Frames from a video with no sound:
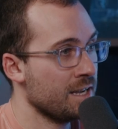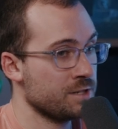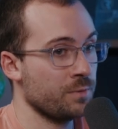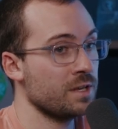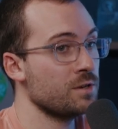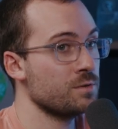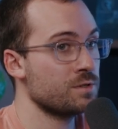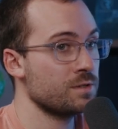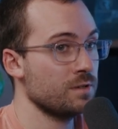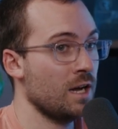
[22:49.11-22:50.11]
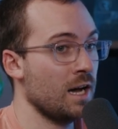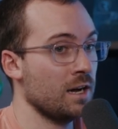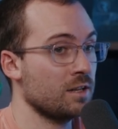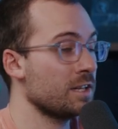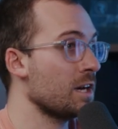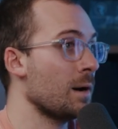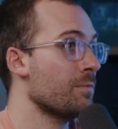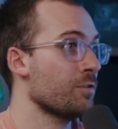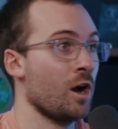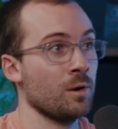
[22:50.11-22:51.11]
So we use ClickUp
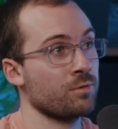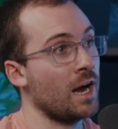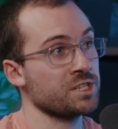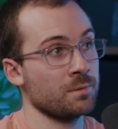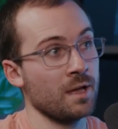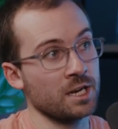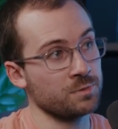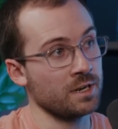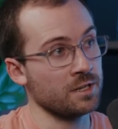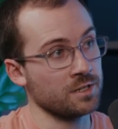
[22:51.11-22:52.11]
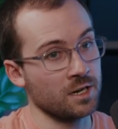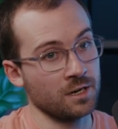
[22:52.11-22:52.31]
for our project management is